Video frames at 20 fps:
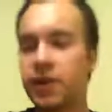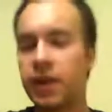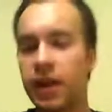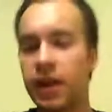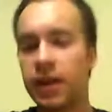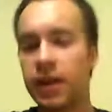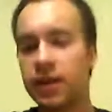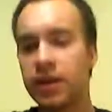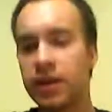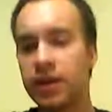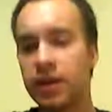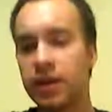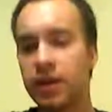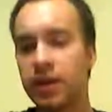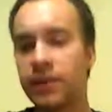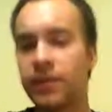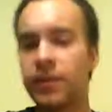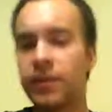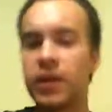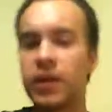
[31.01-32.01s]
And
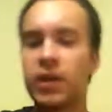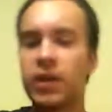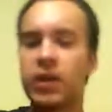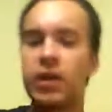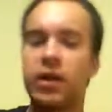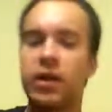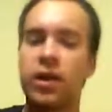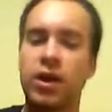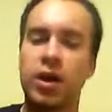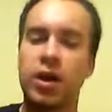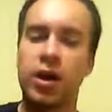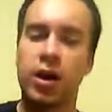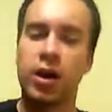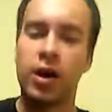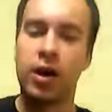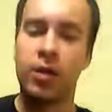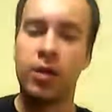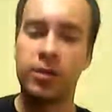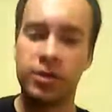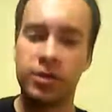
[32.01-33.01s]
I'm
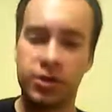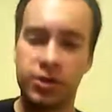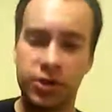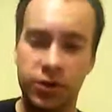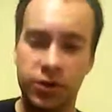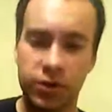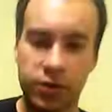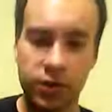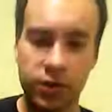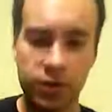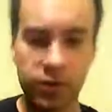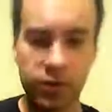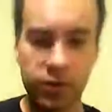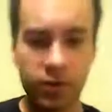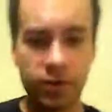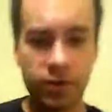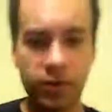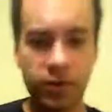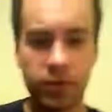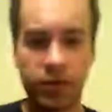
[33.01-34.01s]
going to show
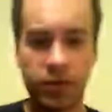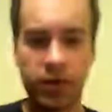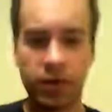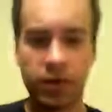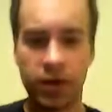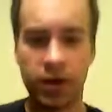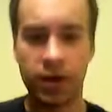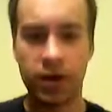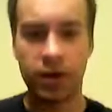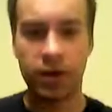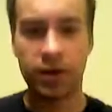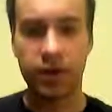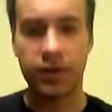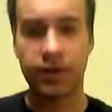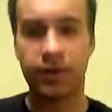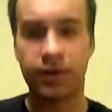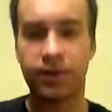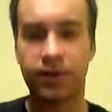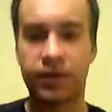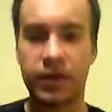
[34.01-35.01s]
you.
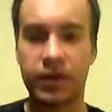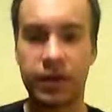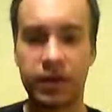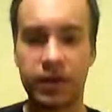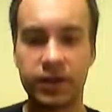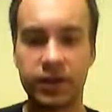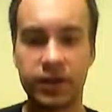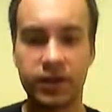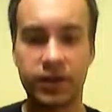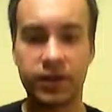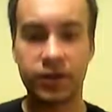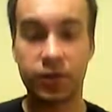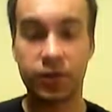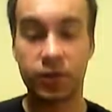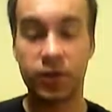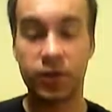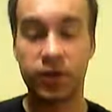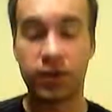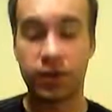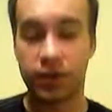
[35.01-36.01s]
This is
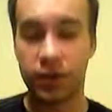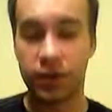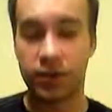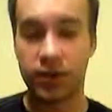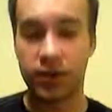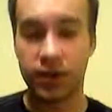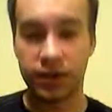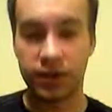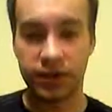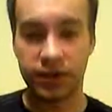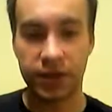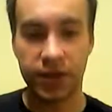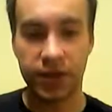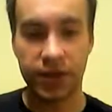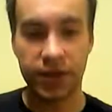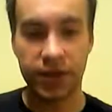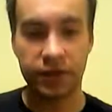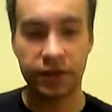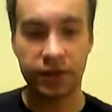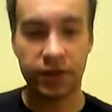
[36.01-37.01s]
one of the first guns that
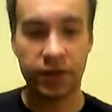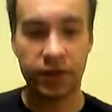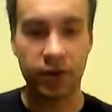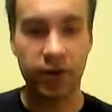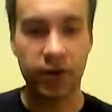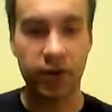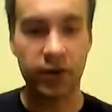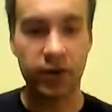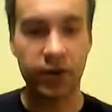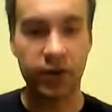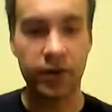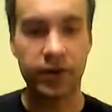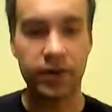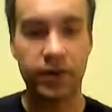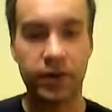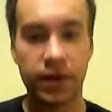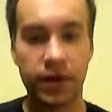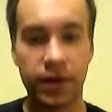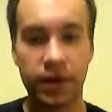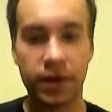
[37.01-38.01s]
I have started out
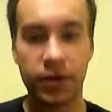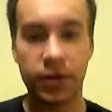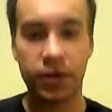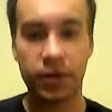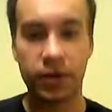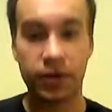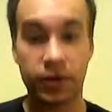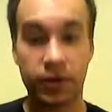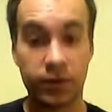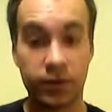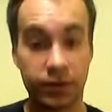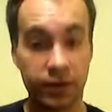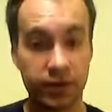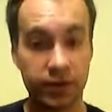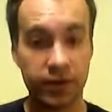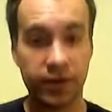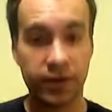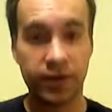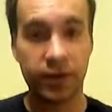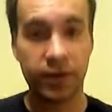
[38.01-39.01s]
with, one of the first
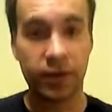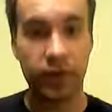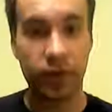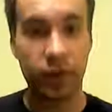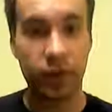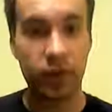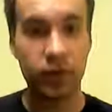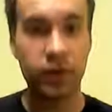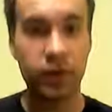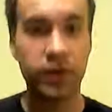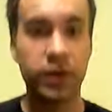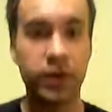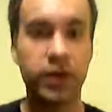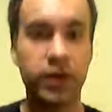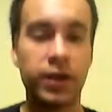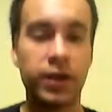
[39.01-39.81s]
guns I've ever owned.